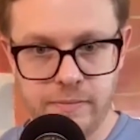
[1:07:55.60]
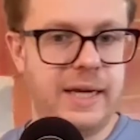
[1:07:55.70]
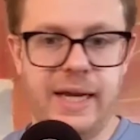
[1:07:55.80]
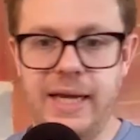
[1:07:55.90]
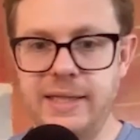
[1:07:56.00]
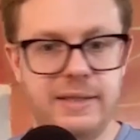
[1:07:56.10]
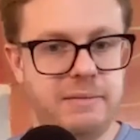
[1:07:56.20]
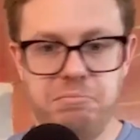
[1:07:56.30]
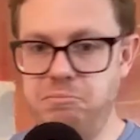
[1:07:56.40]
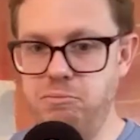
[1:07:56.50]
And
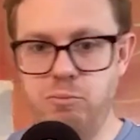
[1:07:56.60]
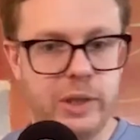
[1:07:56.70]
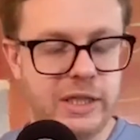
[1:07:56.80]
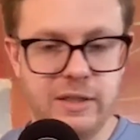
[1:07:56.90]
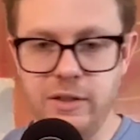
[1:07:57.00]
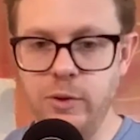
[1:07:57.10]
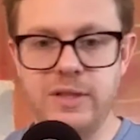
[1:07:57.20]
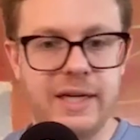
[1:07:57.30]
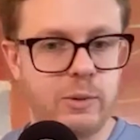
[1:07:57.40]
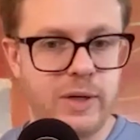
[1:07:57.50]
we can use
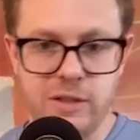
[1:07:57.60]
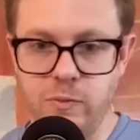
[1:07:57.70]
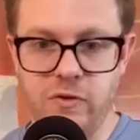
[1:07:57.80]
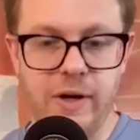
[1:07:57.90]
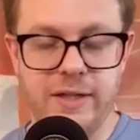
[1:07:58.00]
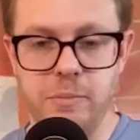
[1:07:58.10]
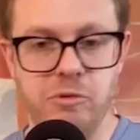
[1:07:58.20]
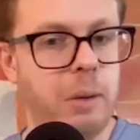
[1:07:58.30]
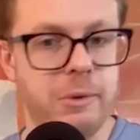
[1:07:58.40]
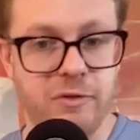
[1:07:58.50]
that question as a
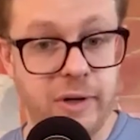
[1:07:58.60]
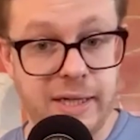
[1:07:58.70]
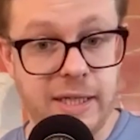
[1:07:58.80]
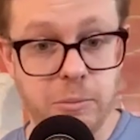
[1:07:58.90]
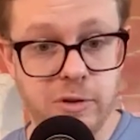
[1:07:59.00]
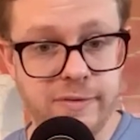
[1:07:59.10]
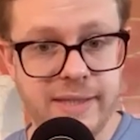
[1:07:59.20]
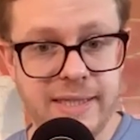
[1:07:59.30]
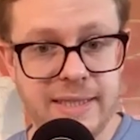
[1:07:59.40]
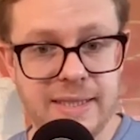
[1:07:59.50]
barometer for any number of
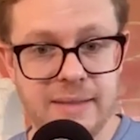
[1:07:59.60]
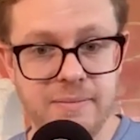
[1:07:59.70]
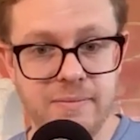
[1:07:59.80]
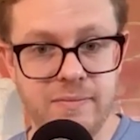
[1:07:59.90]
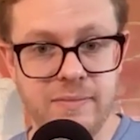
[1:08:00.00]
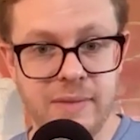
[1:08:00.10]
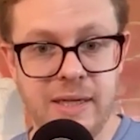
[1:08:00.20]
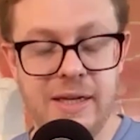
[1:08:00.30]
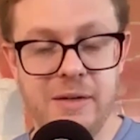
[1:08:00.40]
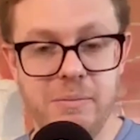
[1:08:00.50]
things.
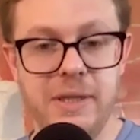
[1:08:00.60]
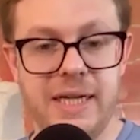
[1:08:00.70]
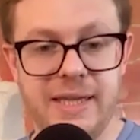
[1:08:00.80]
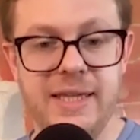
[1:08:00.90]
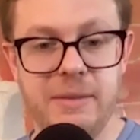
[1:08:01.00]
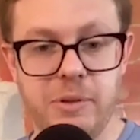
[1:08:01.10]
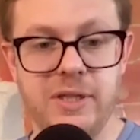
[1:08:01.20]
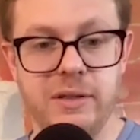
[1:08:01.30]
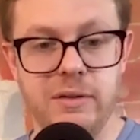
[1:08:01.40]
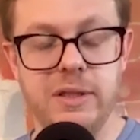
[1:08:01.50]
But I think
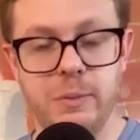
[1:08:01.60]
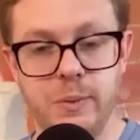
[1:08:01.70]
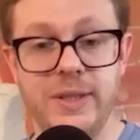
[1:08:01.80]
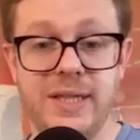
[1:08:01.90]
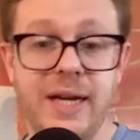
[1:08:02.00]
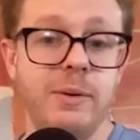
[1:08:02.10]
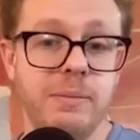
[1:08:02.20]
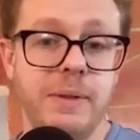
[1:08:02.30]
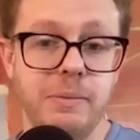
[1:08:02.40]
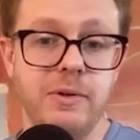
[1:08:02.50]
particularly when we study with
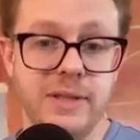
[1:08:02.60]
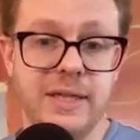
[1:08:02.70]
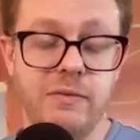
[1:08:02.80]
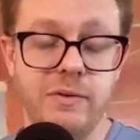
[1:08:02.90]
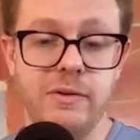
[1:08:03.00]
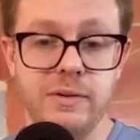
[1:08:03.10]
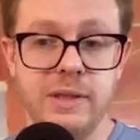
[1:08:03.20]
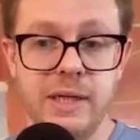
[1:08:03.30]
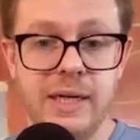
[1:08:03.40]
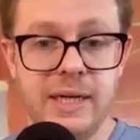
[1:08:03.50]
people, it's helpful
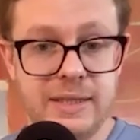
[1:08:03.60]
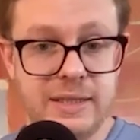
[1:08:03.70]
to